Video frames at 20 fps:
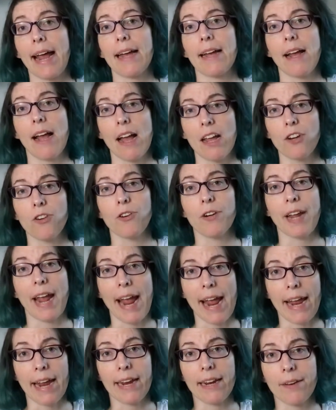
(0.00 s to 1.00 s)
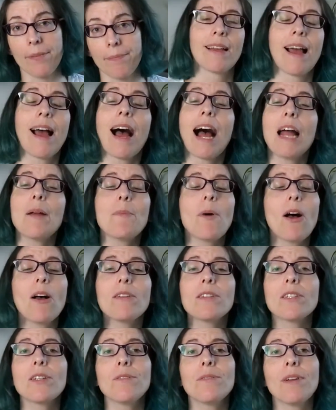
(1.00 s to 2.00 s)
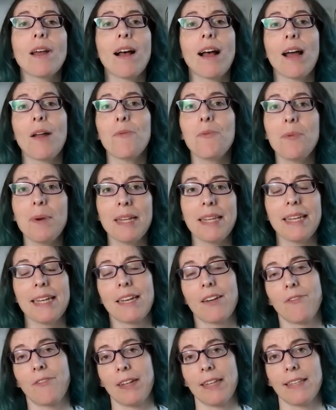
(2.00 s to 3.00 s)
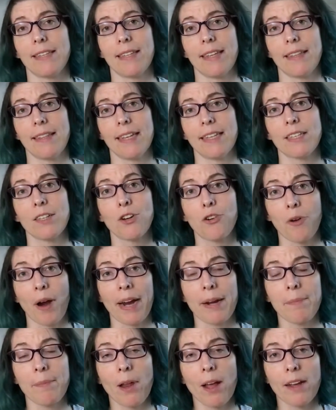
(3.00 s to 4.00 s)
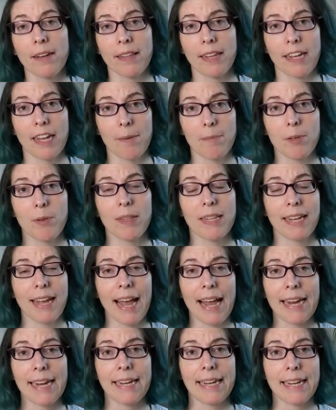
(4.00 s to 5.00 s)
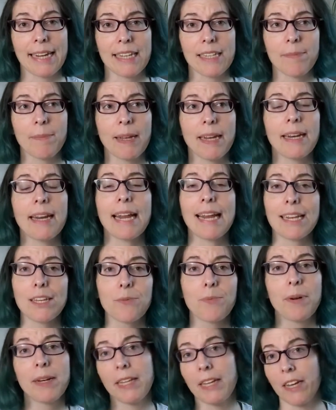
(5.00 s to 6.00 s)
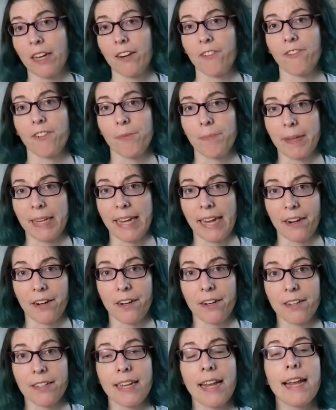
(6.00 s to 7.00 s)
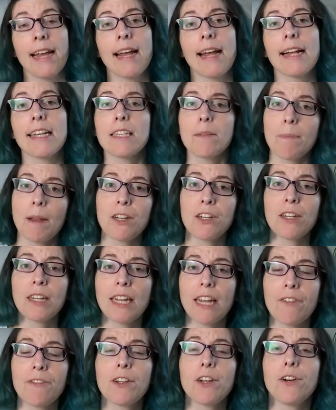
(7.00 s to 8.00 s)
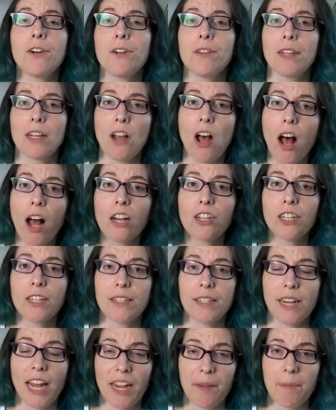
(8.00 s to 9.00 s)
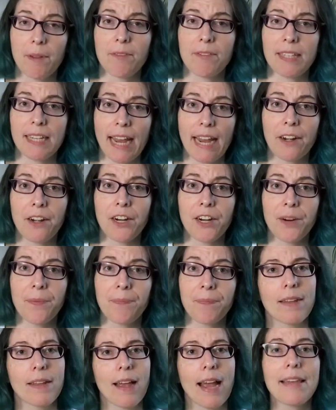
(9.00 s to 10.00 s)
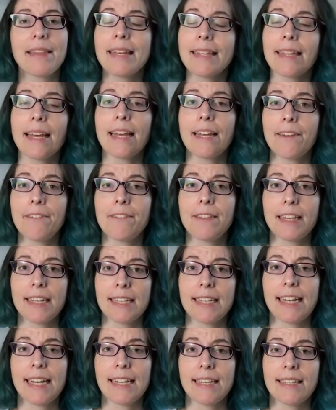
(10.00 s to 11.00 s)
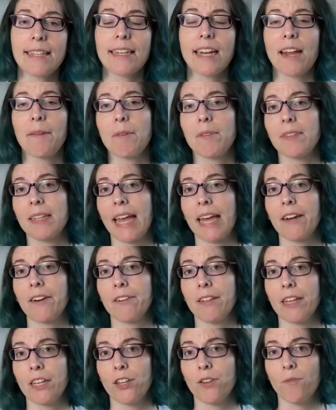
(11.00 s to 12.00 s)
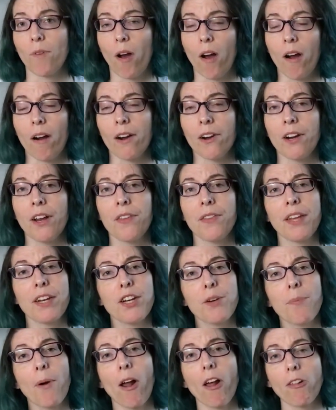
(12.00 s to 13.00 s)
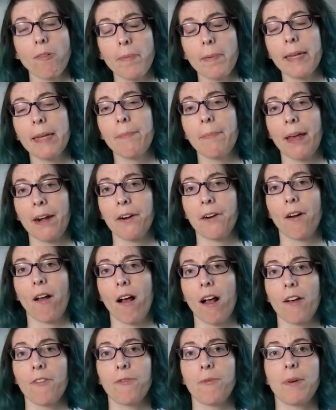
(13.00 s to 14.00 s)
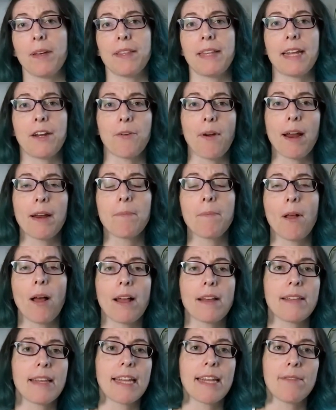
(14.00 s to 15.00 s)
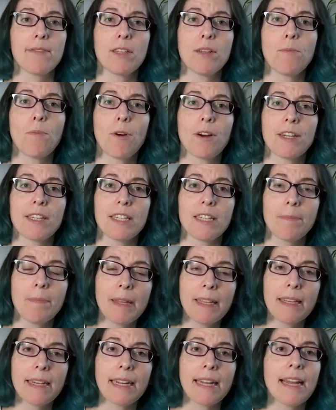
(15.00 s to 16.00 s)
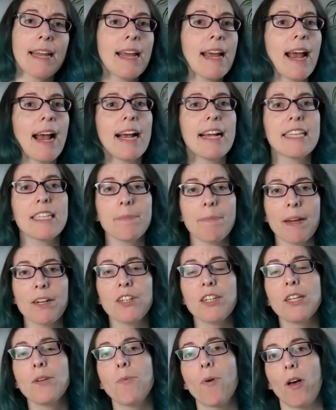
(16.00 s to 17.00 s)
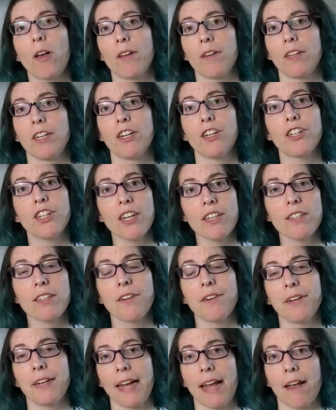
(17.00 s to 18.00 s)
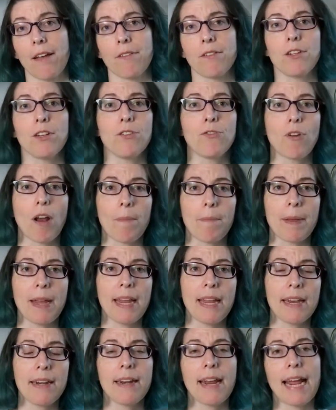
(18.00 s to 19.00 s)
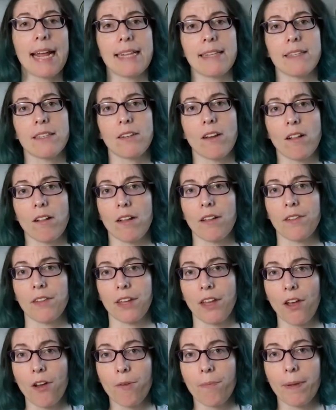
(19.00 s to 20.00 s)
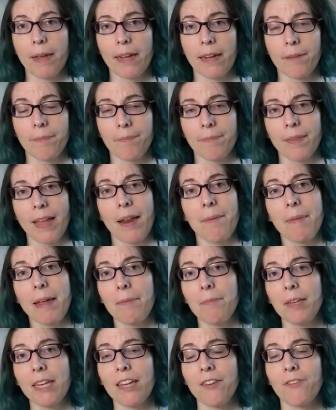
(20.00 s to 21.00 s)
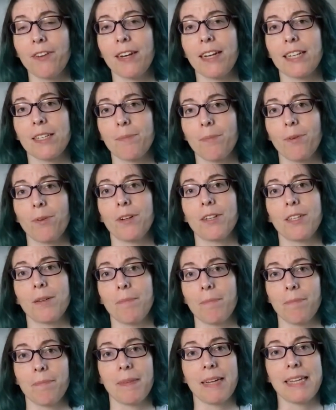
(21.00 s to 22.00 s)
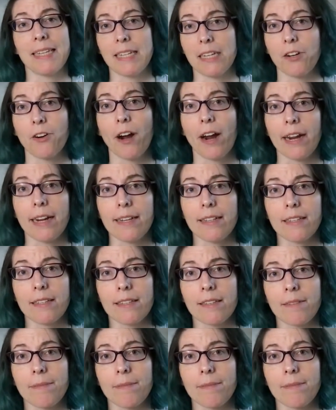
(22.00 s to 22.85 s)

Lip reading: 100A. I'm also not really convinced that this grind block that comes with the Chaya Kismet is really good for beginners, especially if you're the cautious type of skater. I think that if this is the type of skater that you are, then you're probably better off with a grind block that gives you more stability, especially while you're just learning how to drop in and stall on the coping, and maybe even explore some easy grinds.